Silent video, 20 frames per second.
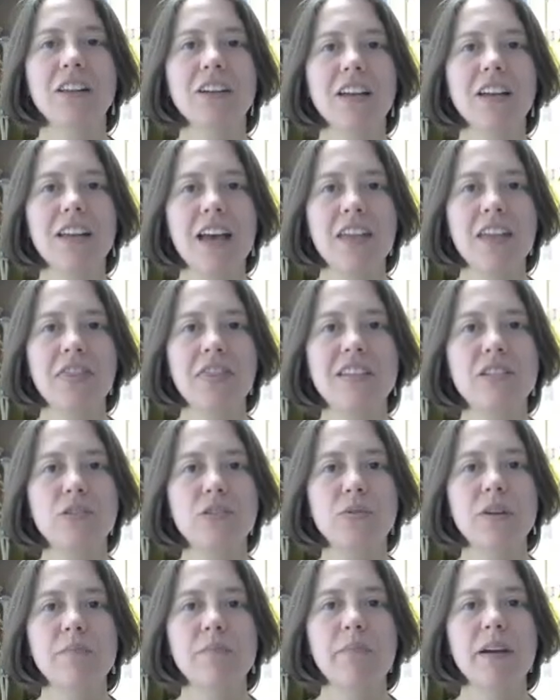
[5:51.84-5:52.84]
looking at these
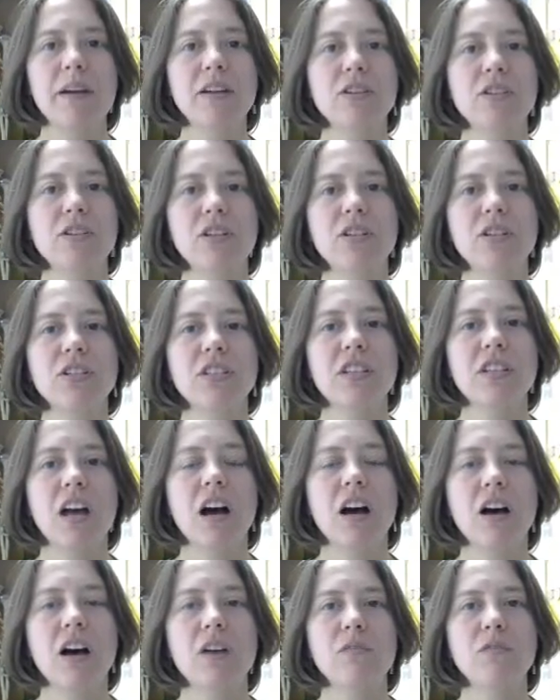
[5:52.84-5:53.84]
three pictures
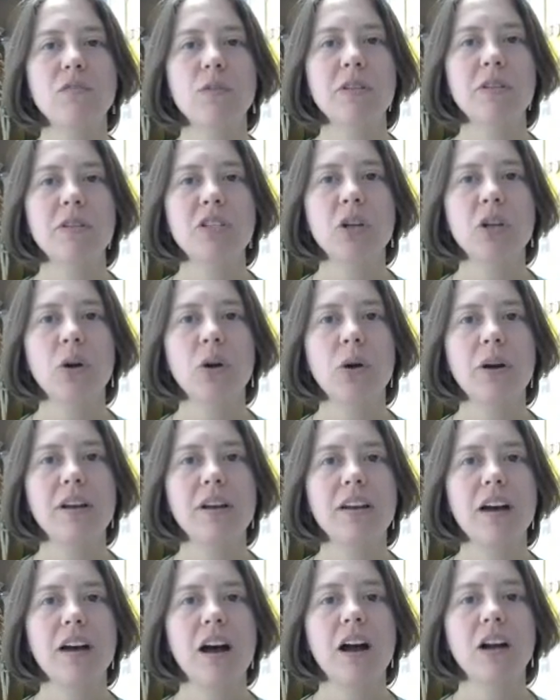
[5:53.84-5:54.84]
of rheumatoid
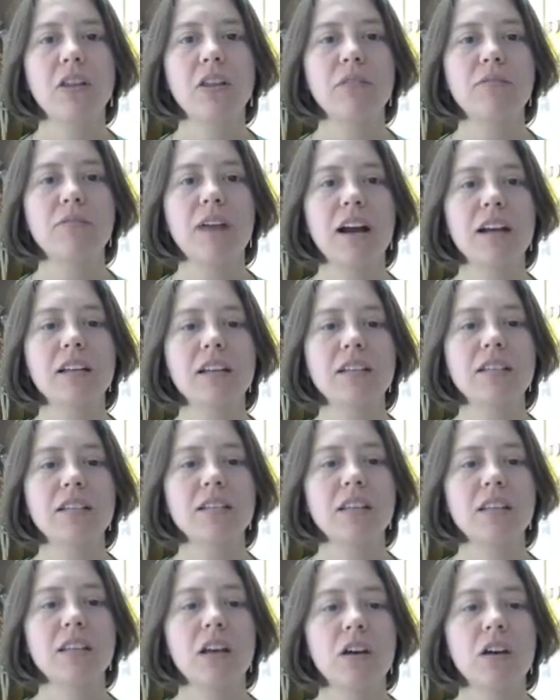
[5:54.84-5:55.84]
arthritis,
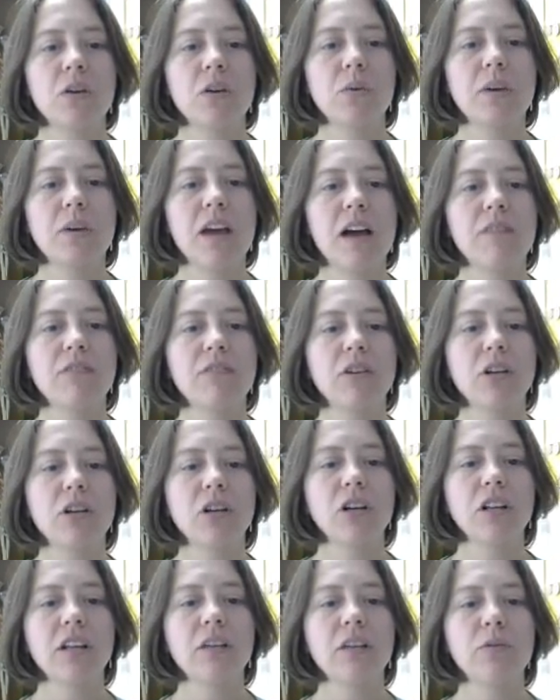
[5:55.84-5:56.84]
we have
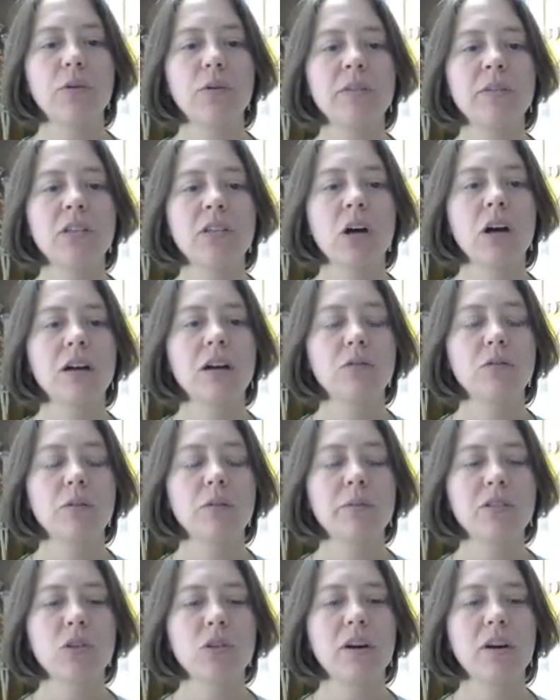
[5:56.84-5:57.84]
early
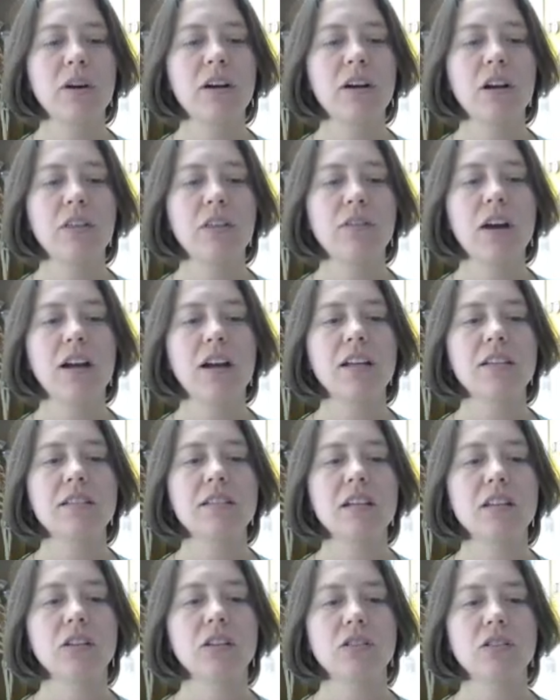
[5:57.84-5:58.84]
rheumatoid arthritis
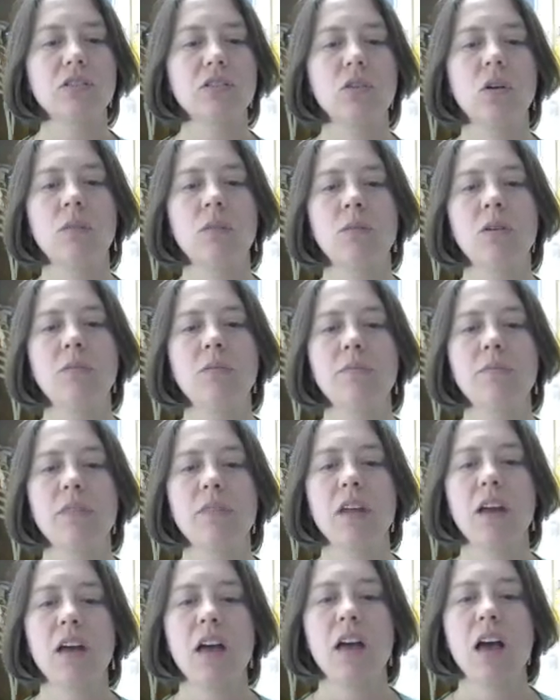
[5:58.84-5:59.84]
that looks normal.
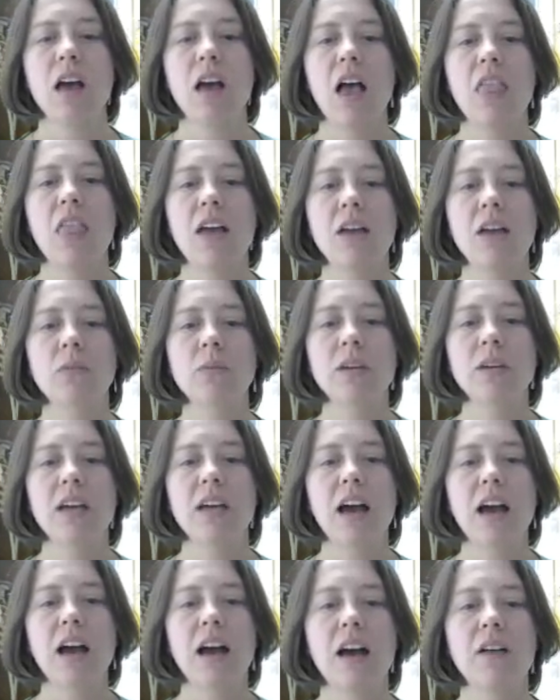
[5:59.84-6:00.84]
And then we
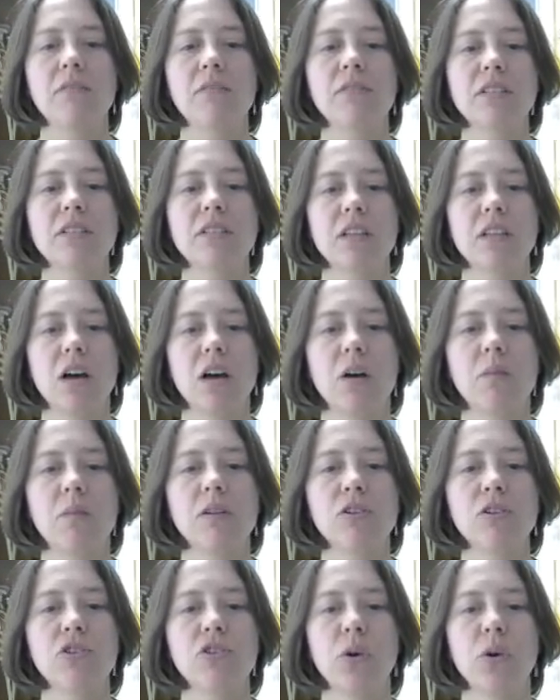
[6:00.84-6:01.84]
have some
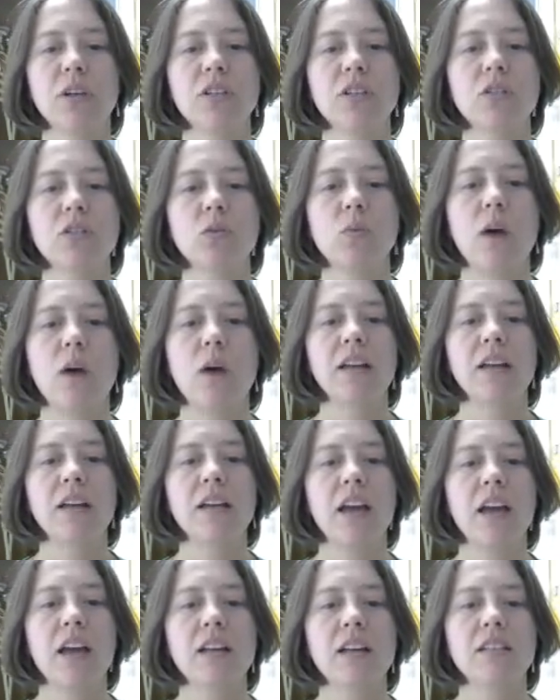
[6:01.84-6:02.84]
joint
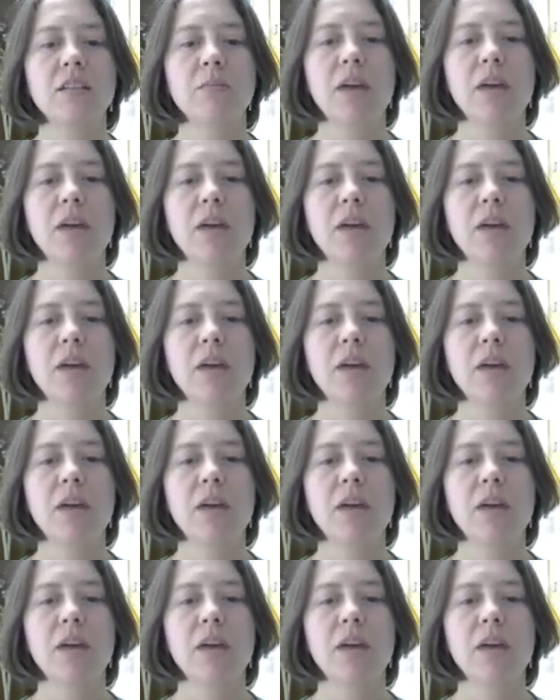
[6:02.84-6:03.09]
swelling and some